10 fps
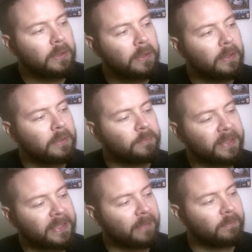It
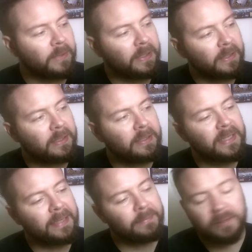became a
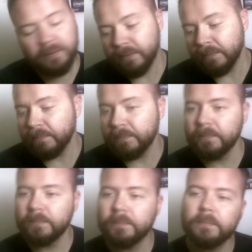diamond
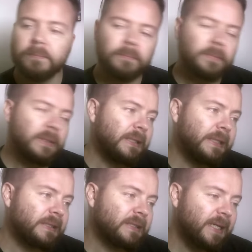
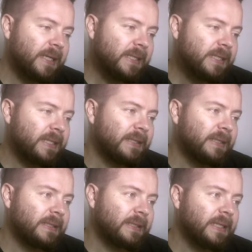in size, and I
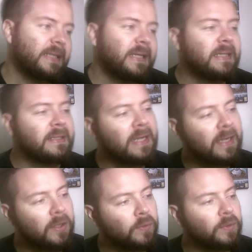didn't like that.
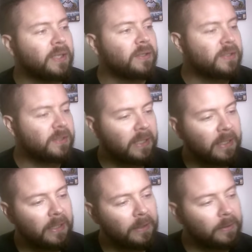Now there's
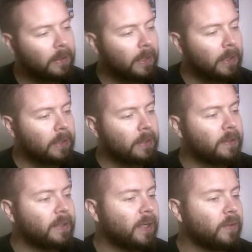
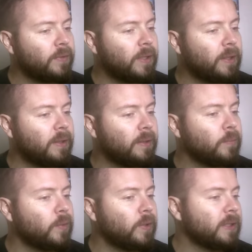now the
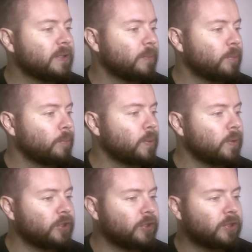more or less the
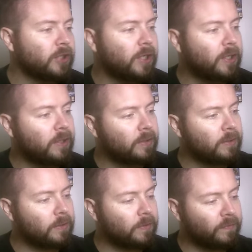proportions are
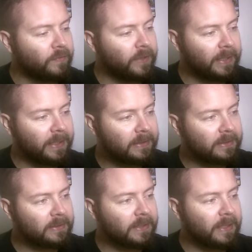of the
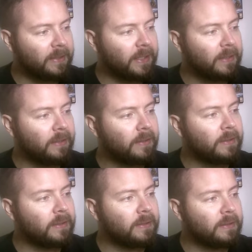legs, and then
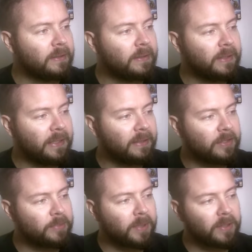
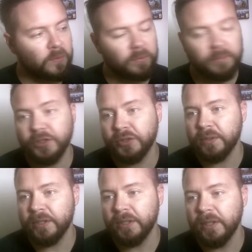this part will be
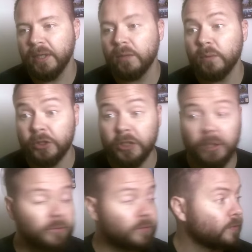shorter, which
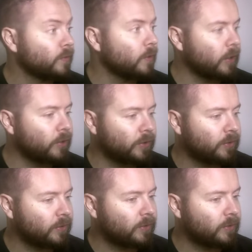comes across